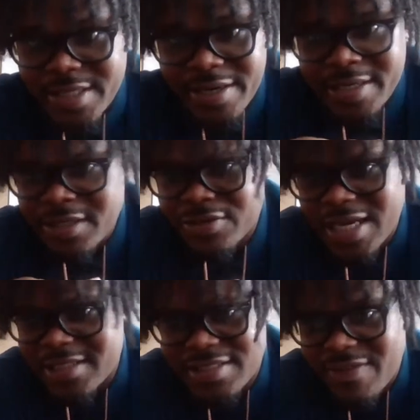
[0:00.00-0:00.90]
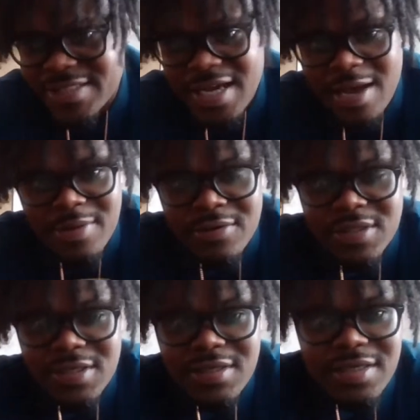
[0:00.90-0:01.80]
there. And, Devon Diablo,
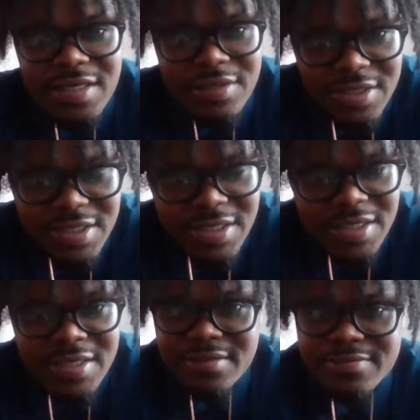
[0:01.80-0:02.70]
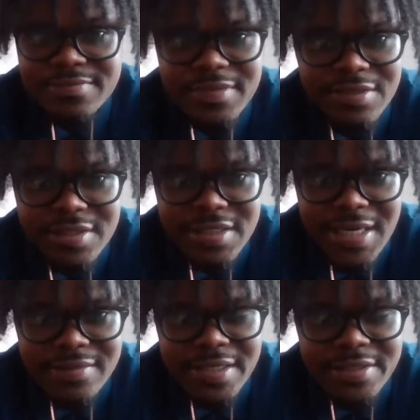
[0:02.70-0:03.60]
he looked good. He looked good
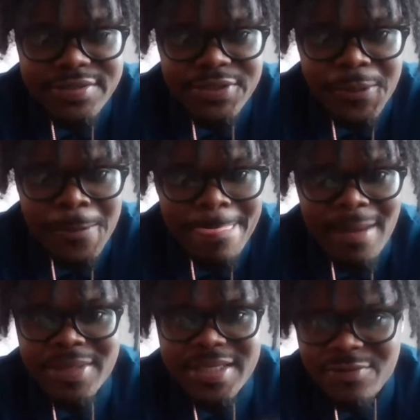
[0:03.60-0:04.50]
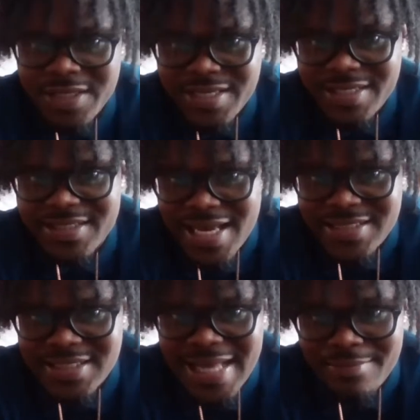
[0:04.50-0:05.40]
out there too. I mean, they really didn't get
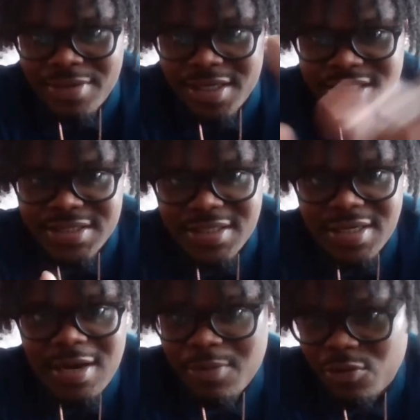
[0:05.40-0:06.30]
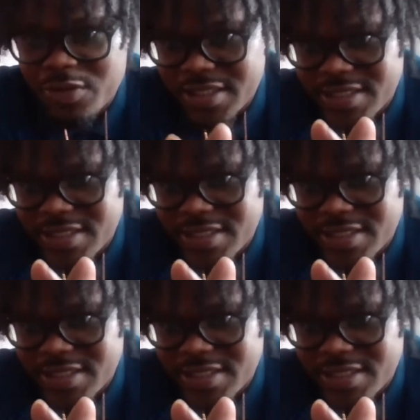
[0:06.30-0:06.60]
tested that much. But when they